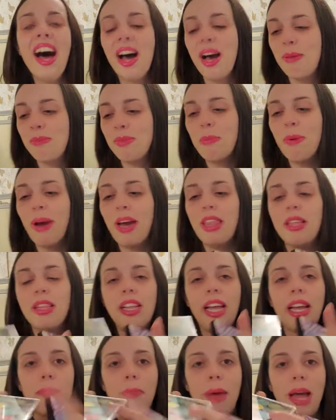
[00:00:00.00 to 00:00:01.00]
um, you buy the
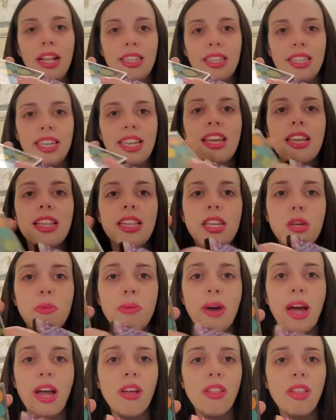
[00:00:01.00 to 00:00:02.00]
like palette thingy and then you
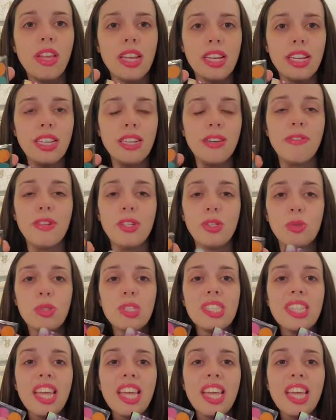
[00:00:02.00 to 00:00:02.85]
buy all the individuals.